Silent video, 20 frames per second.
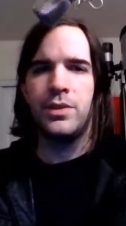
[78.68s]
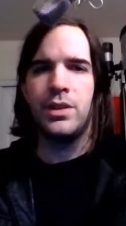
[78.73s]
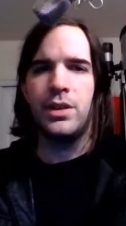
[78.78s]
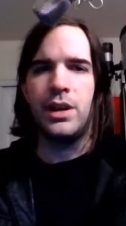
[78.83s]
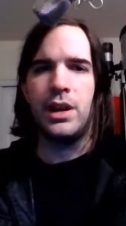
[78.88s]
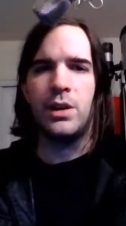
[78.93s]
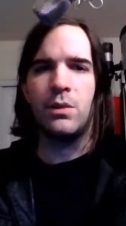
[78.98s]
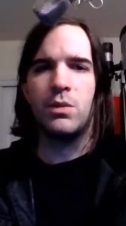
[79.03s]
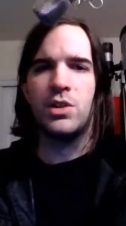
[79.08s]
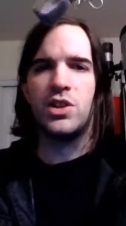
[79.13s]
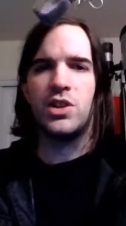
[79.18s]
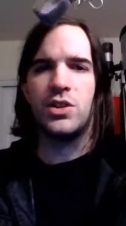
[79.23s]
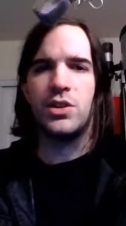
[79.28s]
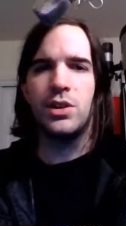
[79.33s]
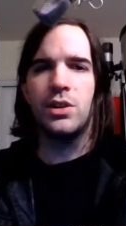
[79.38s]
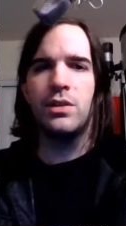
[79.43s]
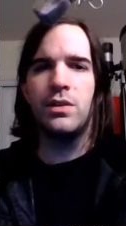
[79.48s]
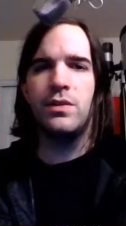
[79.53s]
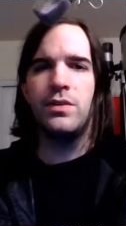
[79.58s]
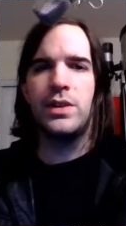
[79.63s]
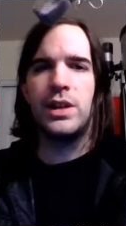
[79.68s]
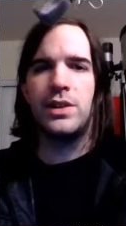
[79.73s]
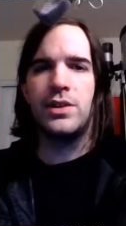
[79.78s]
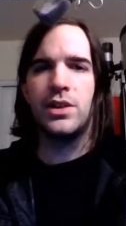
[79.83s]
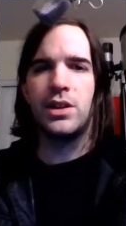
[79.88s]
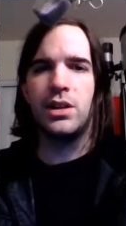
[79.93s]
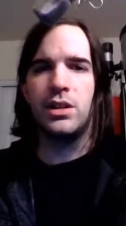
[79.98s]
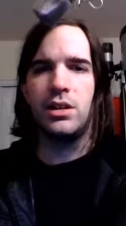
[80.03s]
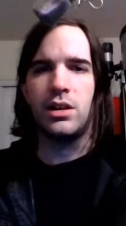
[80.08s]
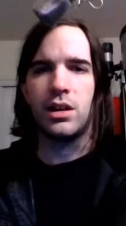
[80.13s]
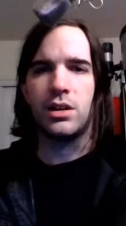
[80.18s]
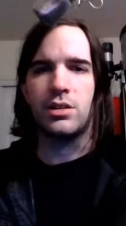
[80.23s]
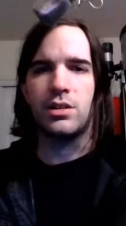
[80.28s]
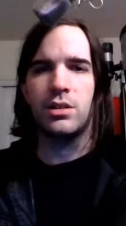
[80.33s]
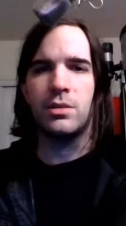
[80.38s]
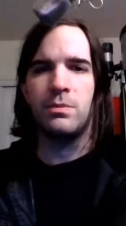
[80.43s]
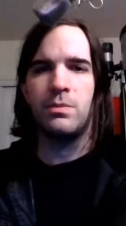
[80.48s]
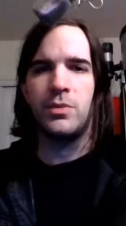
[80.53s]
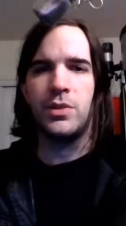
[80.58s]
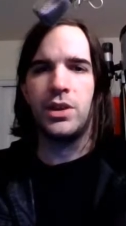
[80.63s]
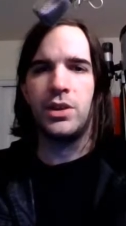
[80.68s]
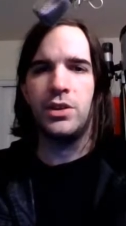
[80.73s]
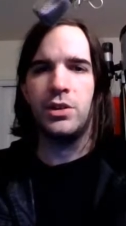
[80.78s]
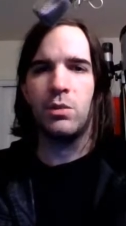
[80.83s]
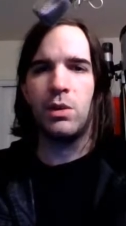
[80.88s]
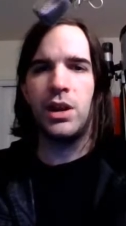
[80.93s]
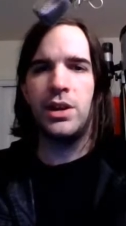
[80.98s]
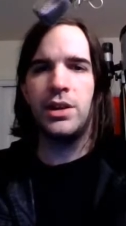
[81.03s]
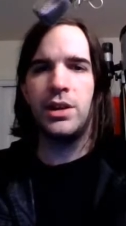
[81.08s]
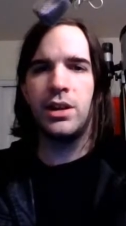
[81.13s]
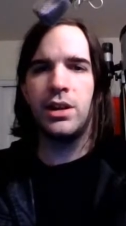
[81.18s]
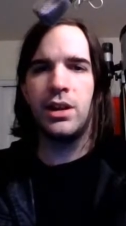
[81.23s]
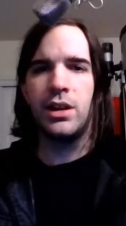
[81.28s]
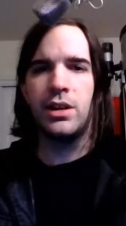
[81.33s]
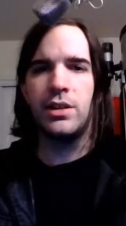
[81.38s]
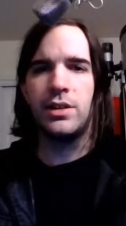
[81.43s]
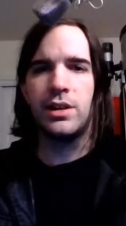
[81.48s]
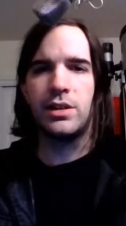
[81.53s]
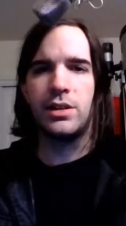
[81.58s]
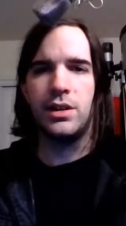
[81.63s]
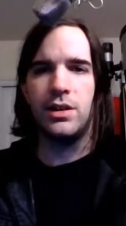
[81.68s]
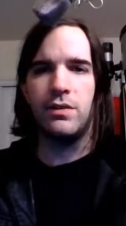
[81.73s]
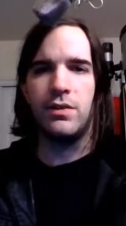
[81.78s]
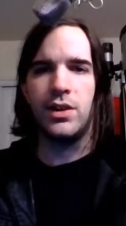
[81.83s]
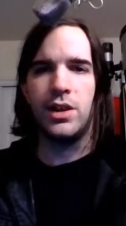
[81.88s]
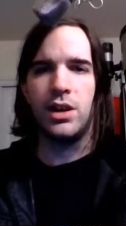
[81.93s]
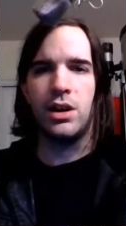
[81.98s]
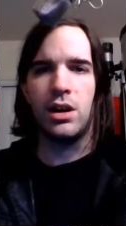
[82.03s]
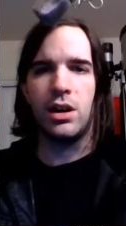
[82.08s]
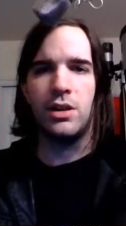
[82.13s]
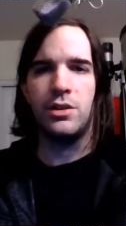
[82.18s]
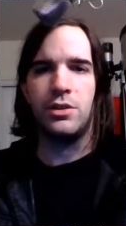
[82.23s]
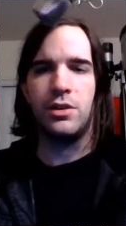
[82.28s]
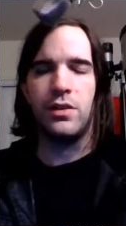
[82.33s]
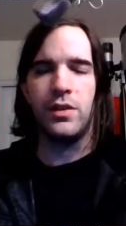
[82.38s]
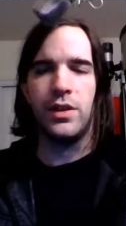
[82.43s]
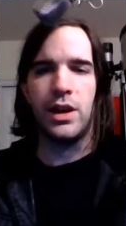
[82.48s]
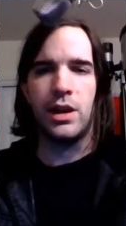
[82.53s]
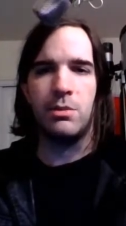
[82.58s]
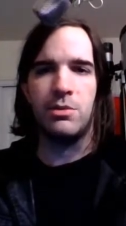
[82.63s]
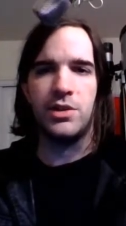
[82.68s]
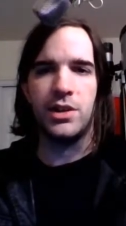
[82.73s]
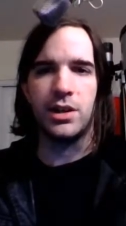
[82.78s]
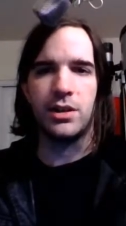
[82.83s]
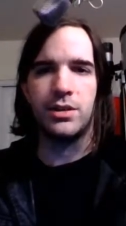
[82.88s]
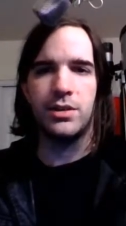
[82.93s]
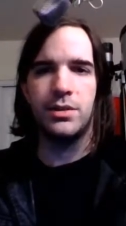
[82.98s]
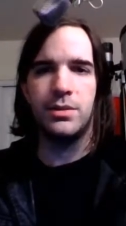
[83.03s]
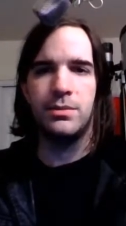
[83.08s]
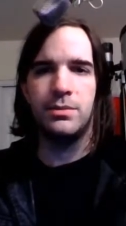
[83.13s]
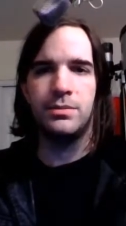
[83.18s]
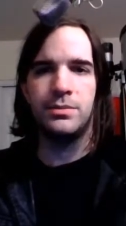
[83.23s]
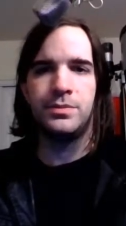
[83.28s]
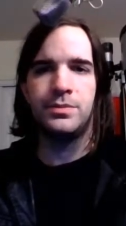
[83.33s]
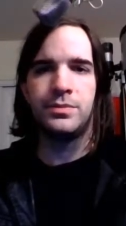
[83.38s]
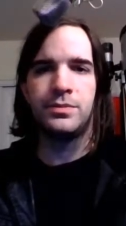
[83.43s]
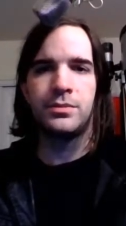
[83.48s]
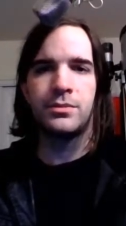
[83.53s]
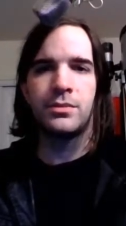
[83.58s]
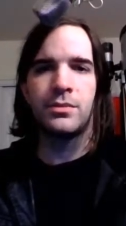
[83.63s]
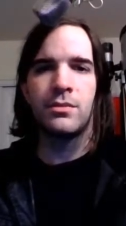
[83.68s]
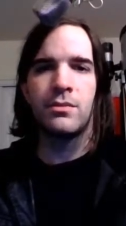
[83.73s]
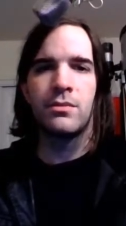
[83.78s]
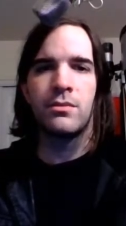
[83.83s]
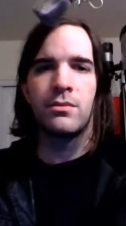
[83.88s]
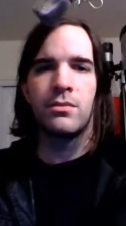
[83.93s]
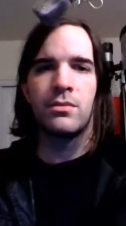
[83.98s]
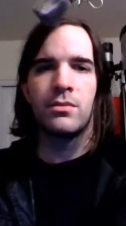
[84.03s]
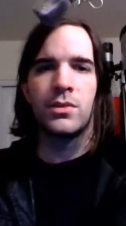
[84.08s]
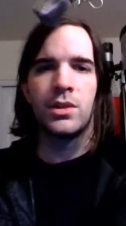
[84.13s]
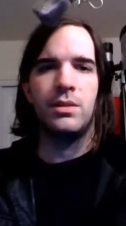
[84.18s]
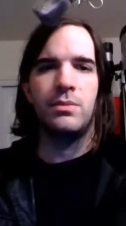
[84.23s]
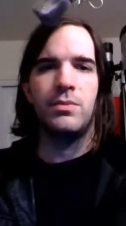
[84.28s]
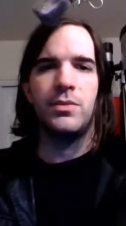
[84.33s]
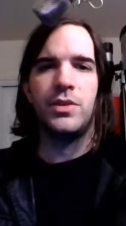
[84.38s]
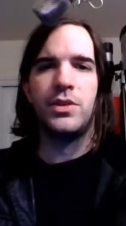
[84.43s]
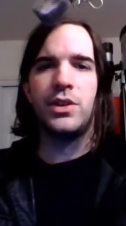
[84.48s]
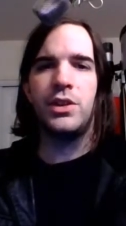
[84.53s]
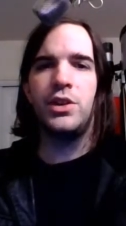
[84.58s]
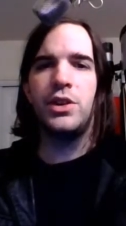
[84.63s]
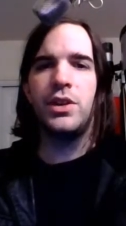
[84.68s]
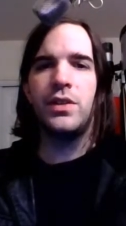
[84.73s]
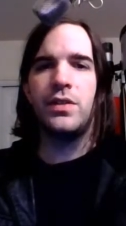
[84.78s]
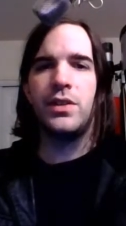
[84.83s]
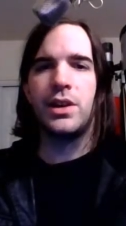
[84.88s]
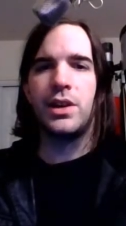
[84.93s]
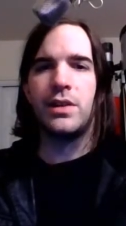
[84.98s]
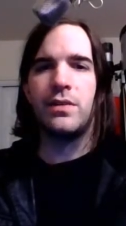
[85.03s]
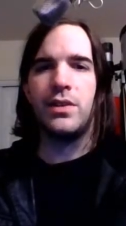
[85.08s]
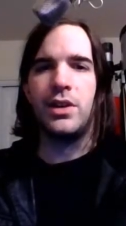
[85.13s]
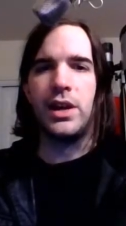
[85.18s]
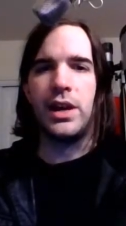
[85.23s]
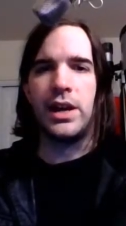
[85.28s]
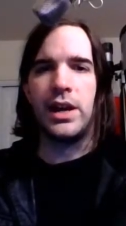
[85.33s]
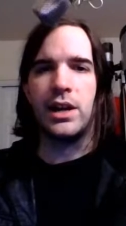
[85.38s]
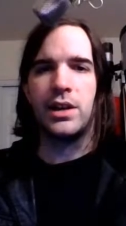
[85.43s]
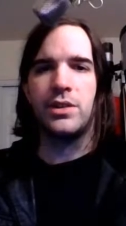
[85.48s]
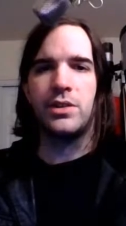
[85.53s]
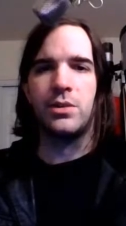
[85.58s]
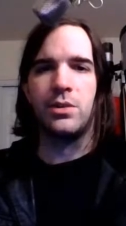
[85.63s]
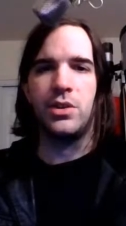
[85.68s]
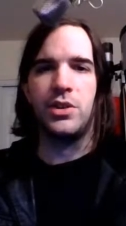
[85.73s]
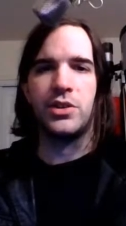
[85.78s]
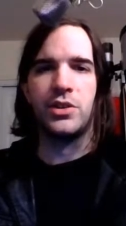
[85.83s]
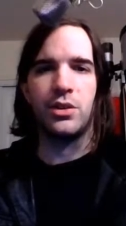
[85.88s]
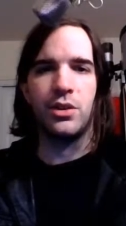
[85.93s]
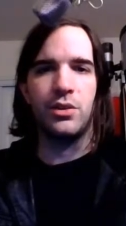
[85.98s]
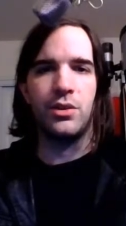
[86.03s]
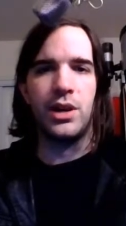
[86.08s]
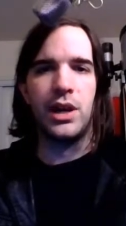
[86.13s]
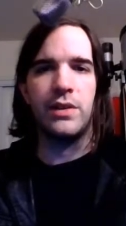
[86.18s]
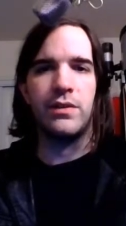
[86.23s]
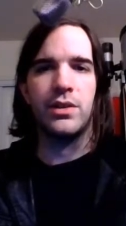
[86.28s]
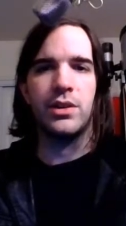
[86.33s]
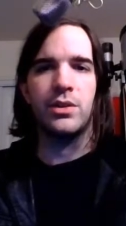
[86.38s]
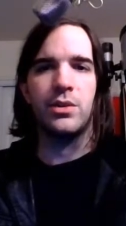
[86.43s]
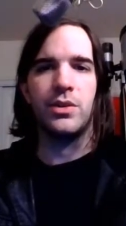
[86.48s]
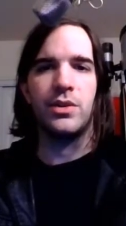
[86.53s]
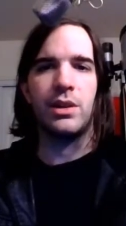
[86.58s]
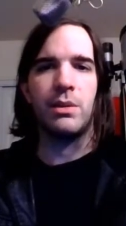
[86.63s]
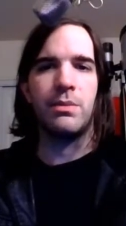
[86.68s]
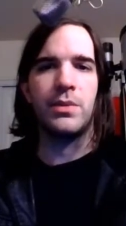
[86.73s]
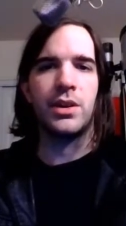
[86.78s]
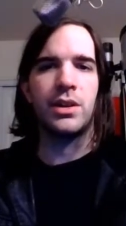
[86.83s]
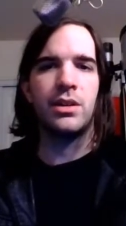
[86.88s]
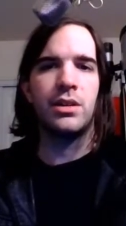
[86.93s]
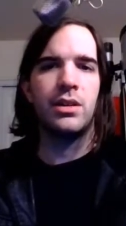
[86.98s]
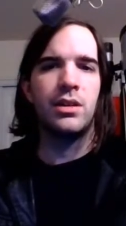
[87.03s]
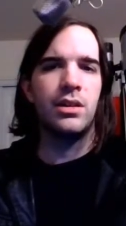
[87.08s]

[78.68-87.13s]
and which serves as a conductor, directing his activity onto the object. So you can think of an axe or a screwdriver or something.